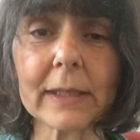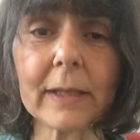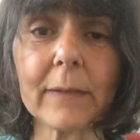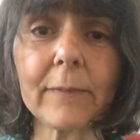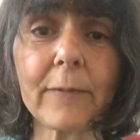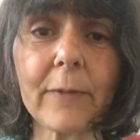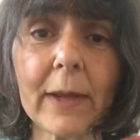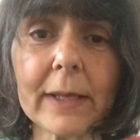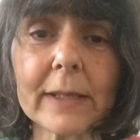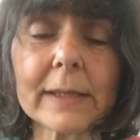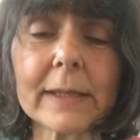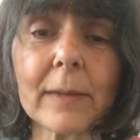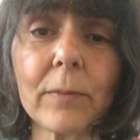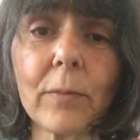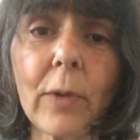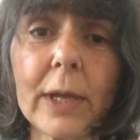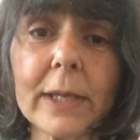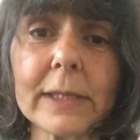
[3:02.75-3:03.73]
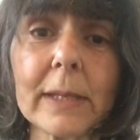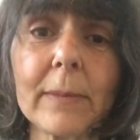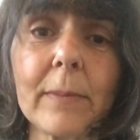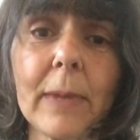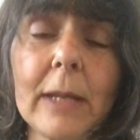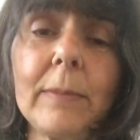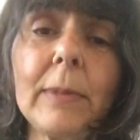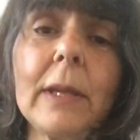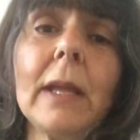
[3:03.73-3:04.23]
And in fact, some ways it
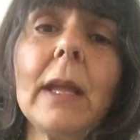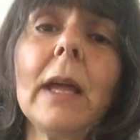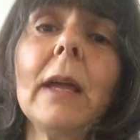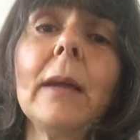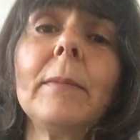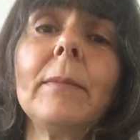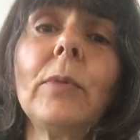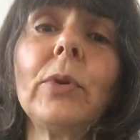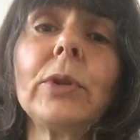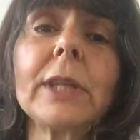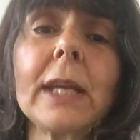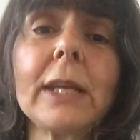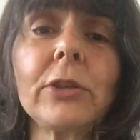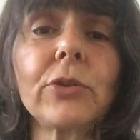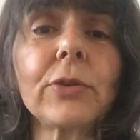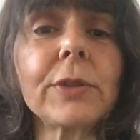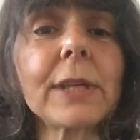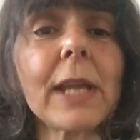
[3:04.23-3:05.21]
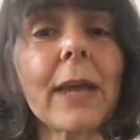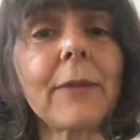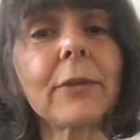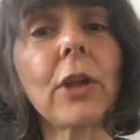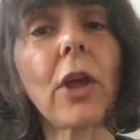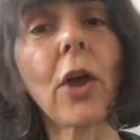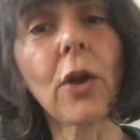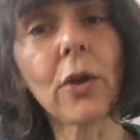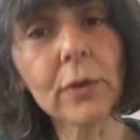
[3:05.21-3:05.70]
may be more dangerous to have
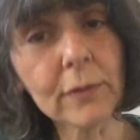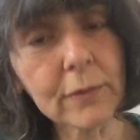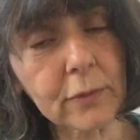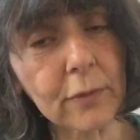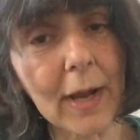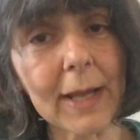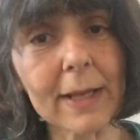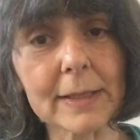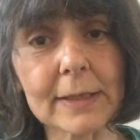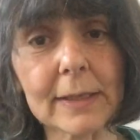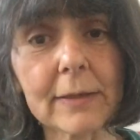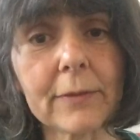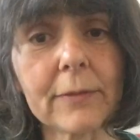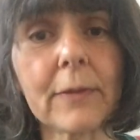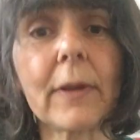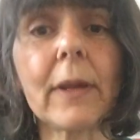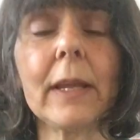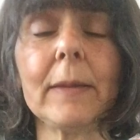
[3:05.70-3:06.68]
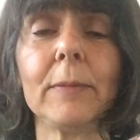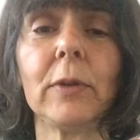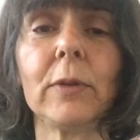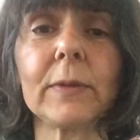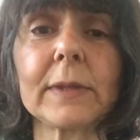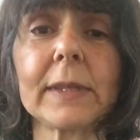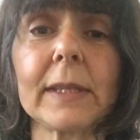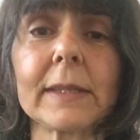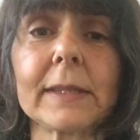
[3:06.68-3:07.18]
an overactive
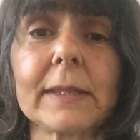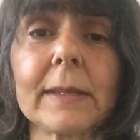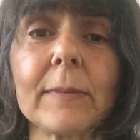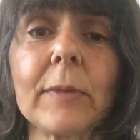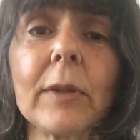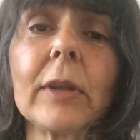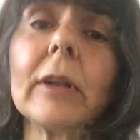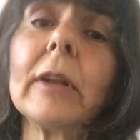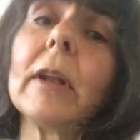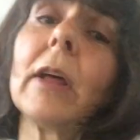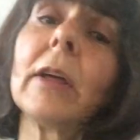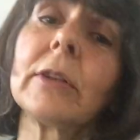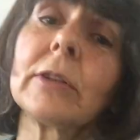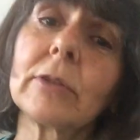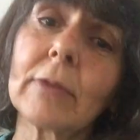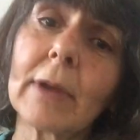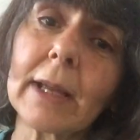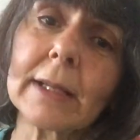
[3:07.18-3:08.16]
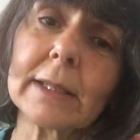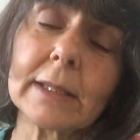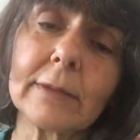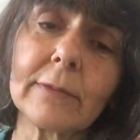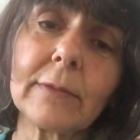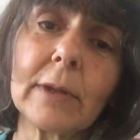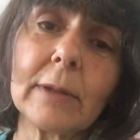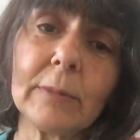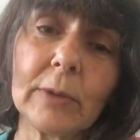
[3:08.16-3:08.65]
immune system than an
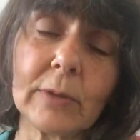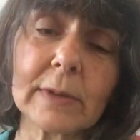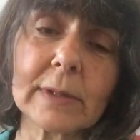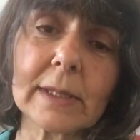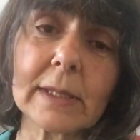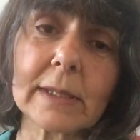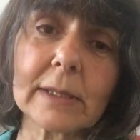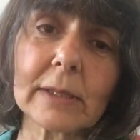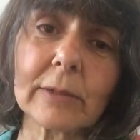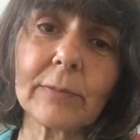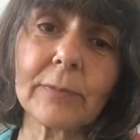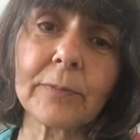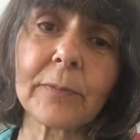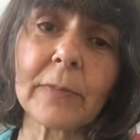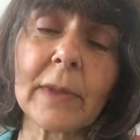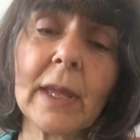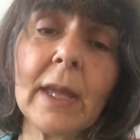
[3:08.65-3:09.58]
underactive immune system.